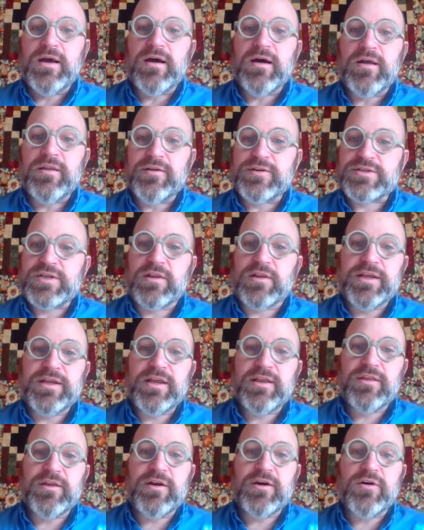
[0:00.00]
There's a link
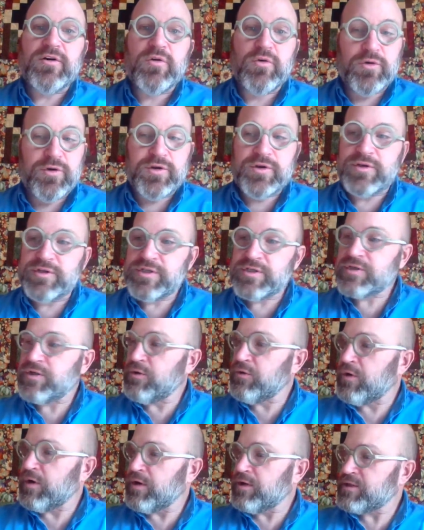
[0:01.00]
there, or you can just
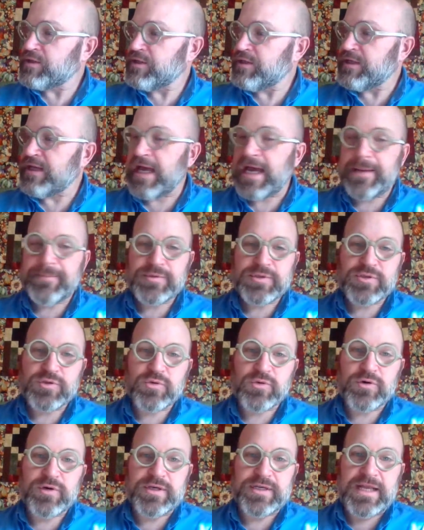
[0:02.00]
go on to the App
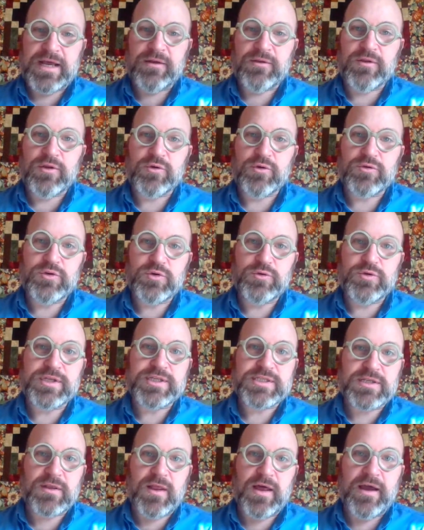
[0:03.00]
Store and download
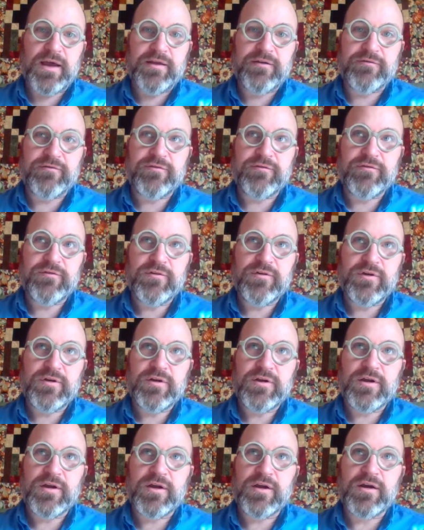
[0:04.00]
UDisc Live.
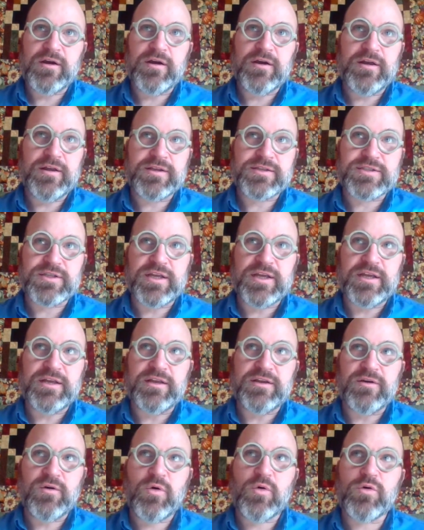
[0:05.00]
It's
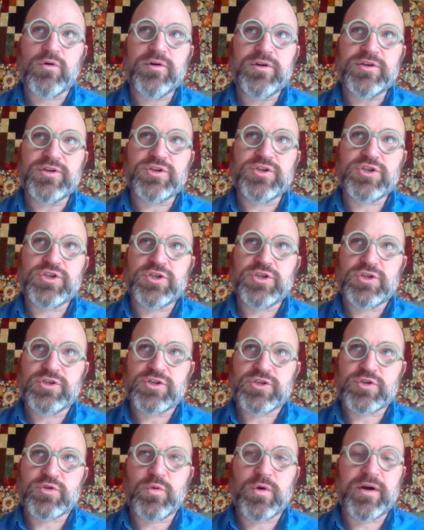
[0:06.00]
a orange
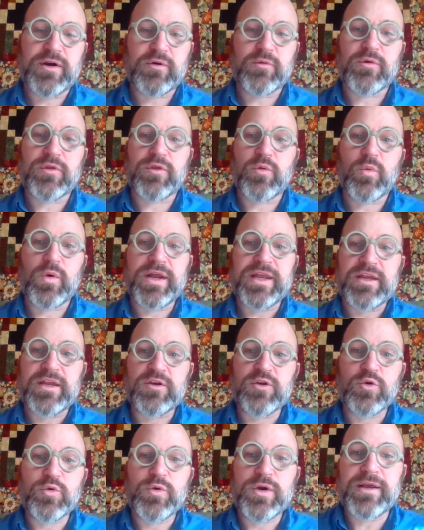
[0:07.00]
square with a white
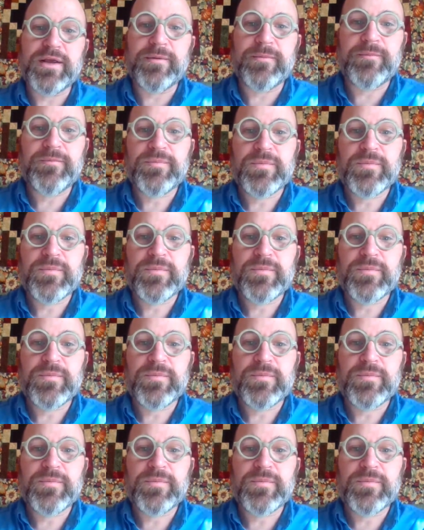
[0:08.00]
U in it.